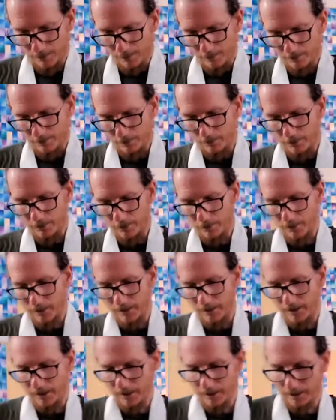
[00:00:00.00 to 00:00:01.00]
So
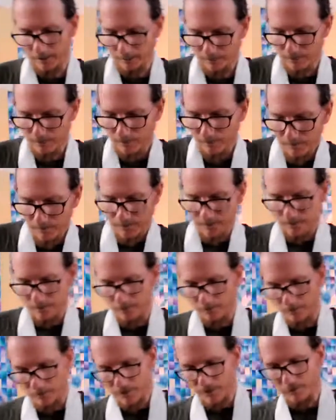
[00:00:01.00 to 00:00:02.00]
we come
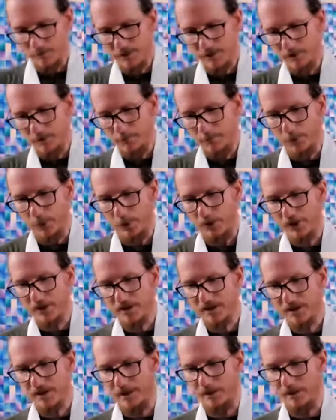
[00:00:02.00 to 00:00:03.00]
to the
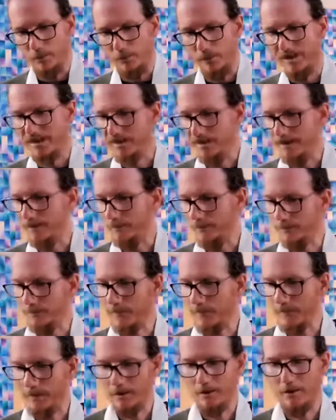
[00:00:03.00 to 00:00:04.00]
poison and wisdom
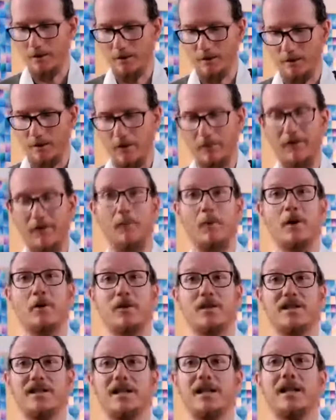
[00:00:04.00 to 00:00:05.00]
of
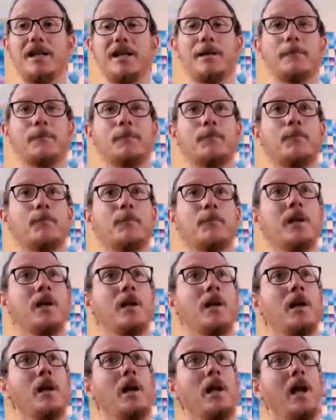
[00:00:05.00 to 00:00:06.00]
Amoghasiddhi.
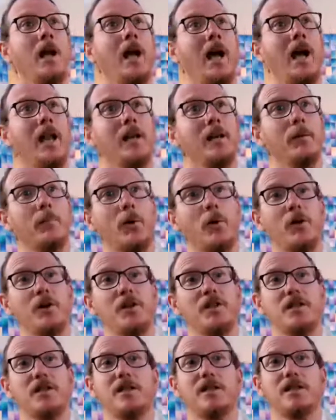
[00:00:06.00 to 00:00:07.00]
And the
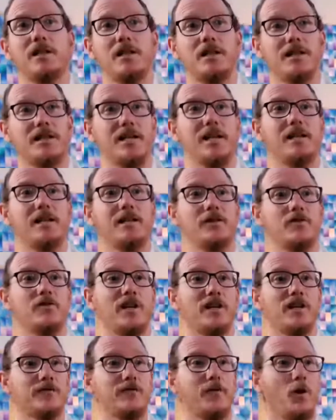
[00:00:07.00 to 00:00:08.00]
poison is said to
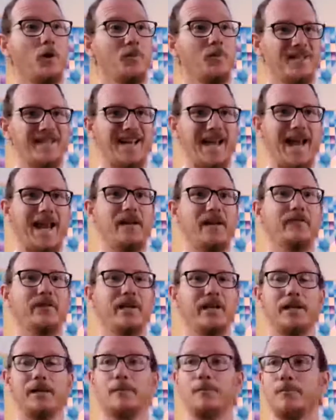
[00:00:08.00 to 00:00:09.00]
transform into
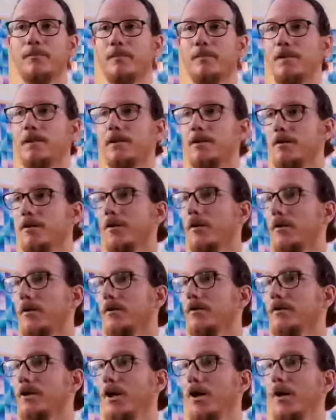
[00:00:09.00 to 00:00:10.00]
envy.
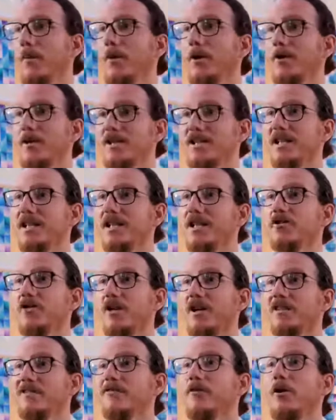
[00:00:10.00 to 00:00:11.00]
So Amoghasiddhi
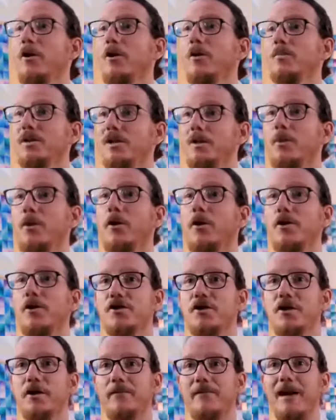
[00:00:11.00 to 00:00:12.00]
transforms the
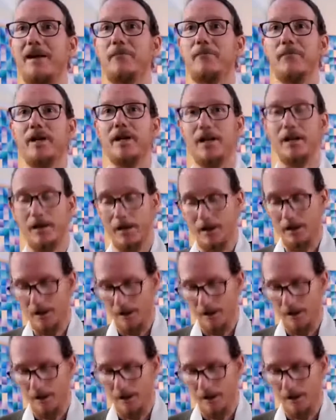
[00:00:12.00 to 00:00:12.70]
poison of envy